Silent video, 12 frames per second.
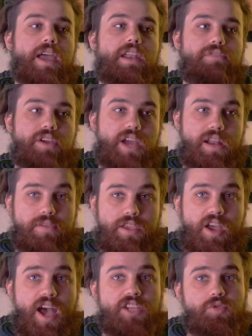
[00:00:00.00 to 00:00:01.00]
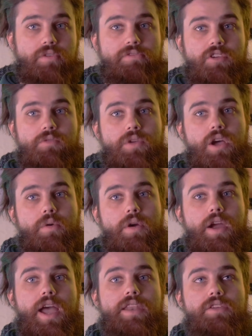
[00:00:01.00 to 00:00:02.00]
And if you're kind of a casual film
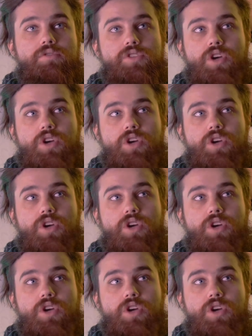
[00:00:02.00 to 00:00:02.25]
goer and you